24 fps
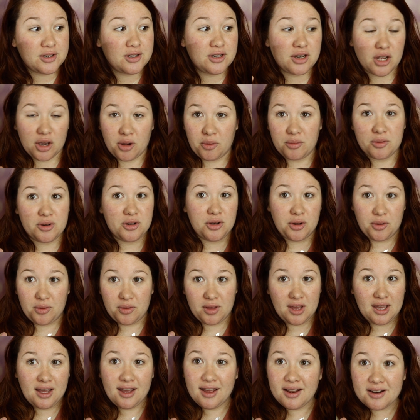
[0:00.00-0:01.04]
Don't do
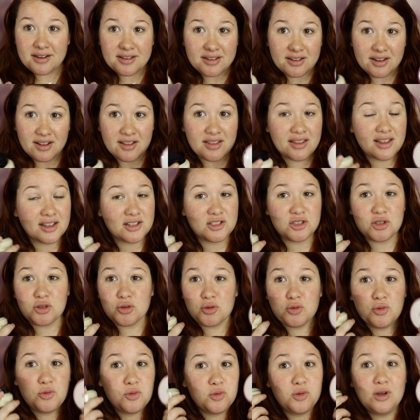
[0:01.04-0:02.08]
that unless
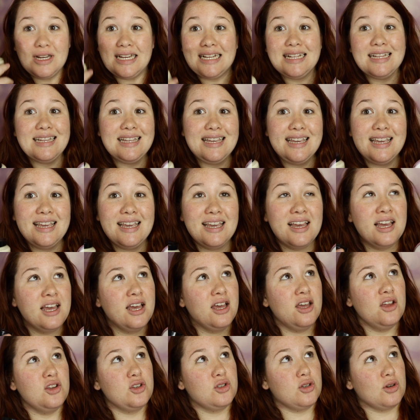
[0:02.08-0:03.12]
you really
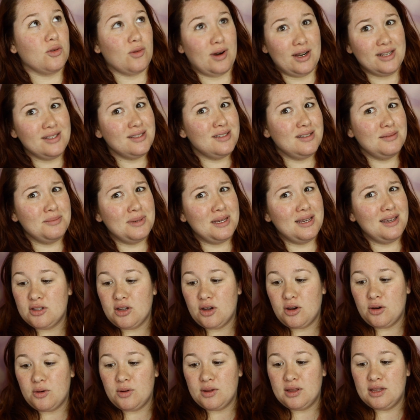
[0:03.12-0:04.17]
trust me.
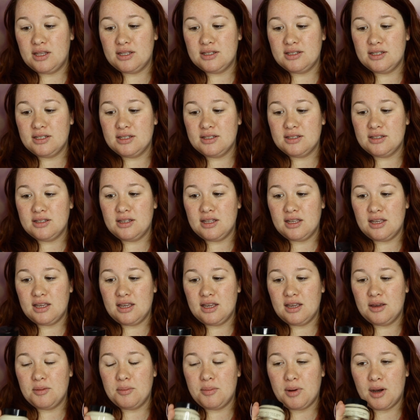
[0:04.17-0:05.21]
So this is
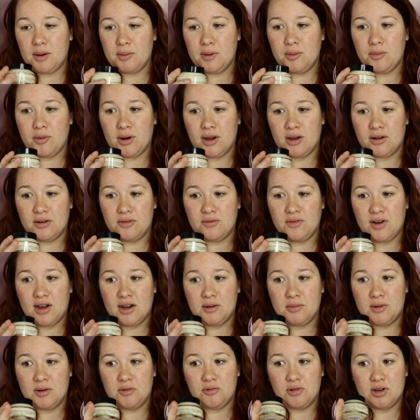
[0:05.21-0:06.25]
the Bobbi Brown
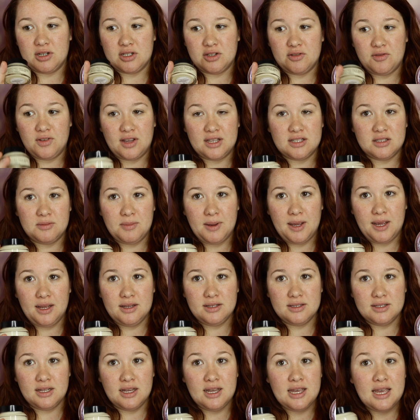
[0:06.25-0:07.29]
Vitamin Rich Face
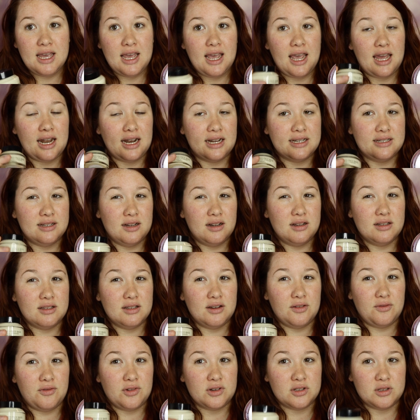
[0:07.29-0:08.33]
Base, and I did this
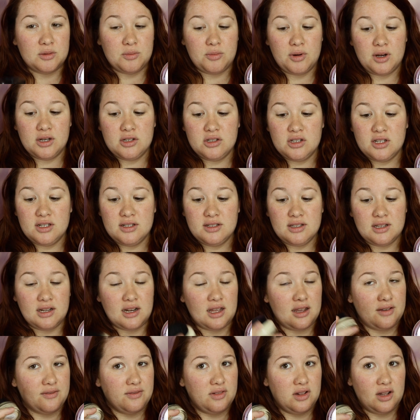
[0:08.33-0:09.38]
in a first impressions and I
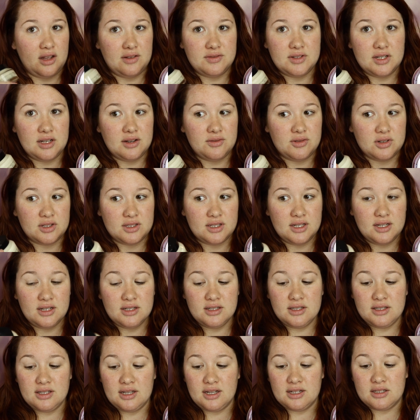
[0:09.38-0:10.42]
have loved it ever
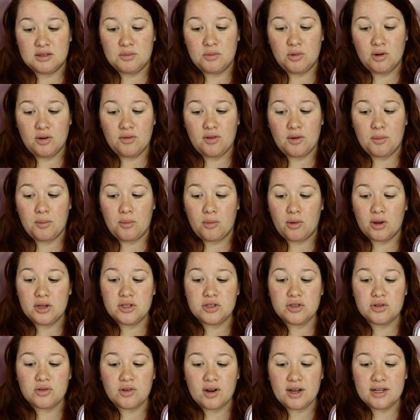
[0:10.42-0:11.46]
since. It's more of a
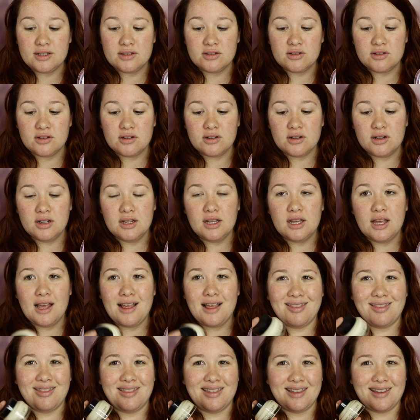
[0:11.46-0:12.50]
moisturizer
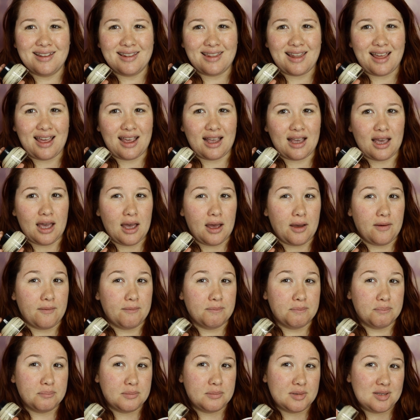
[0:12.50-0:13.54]
than like a
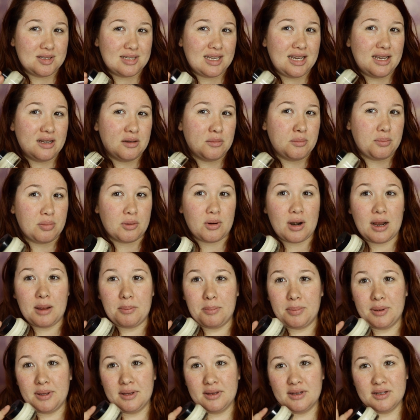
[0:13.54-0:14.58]
skin
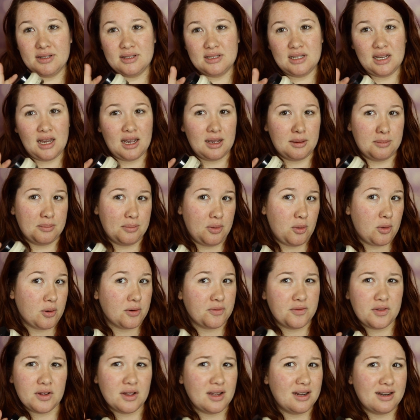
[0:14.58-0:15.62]
prep type pore
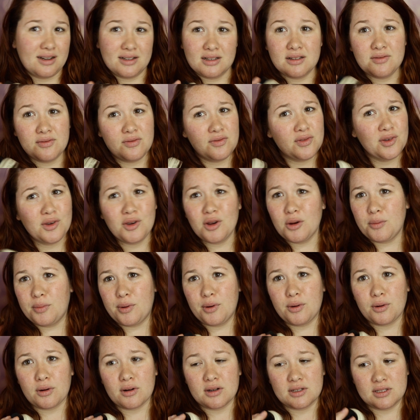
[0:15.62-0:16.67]
fill. It doesn't fill your
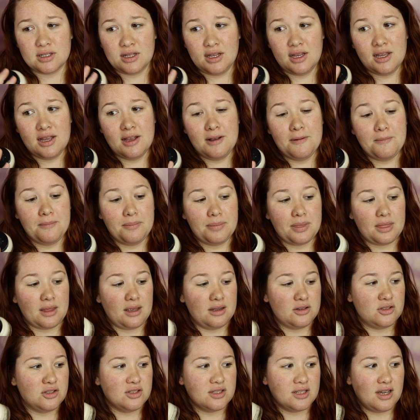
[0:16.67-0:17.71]
pores.
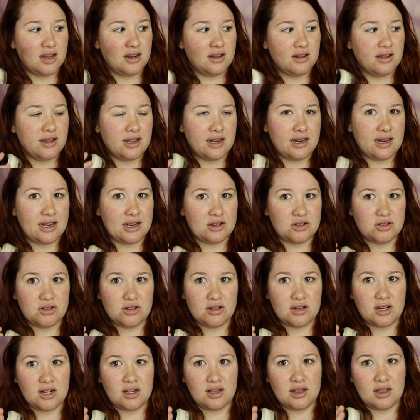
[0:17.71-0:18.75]
It's just kind of like an
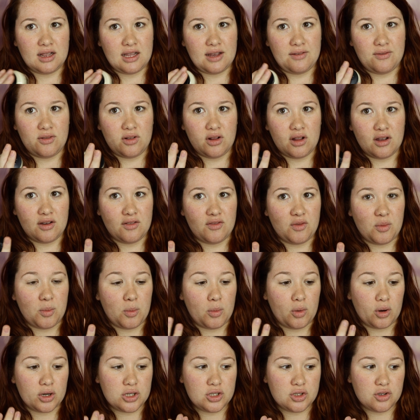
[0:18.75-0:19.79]
extra level of
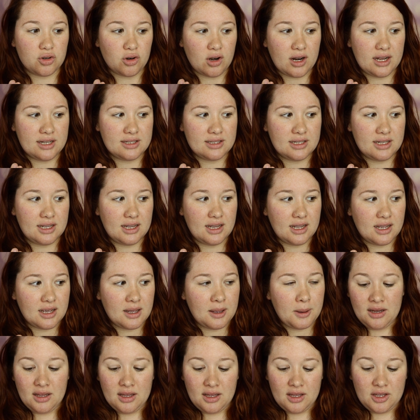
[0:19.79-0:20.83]
moisturizing.
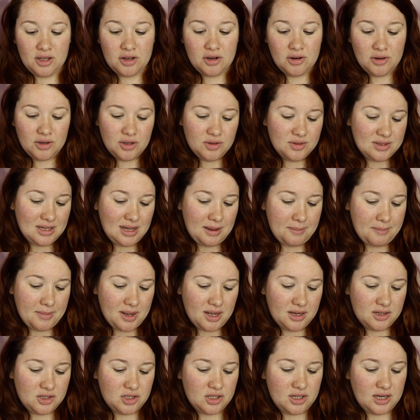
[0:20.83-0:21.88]
You don't use that
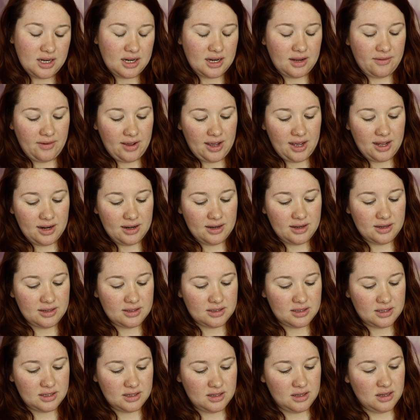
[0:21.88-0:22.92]
much, and I've had it
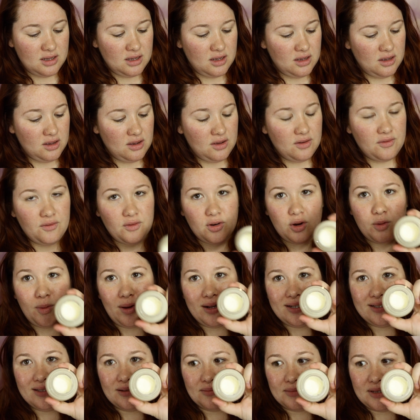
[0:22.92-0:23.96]
for
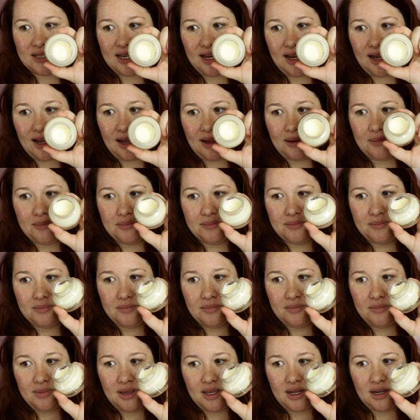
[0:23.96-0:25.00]
quite some time
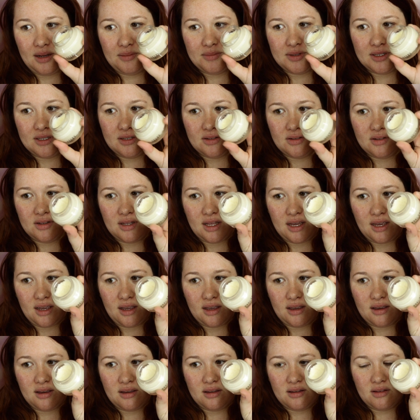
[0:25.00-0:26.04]
and I'm still
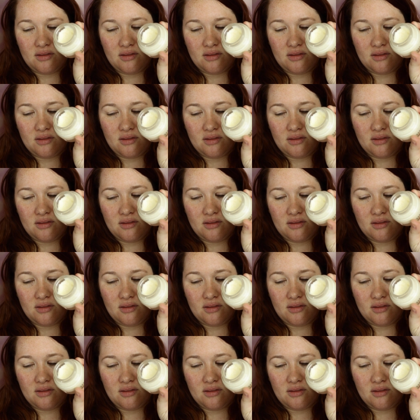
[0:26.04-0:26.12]
like,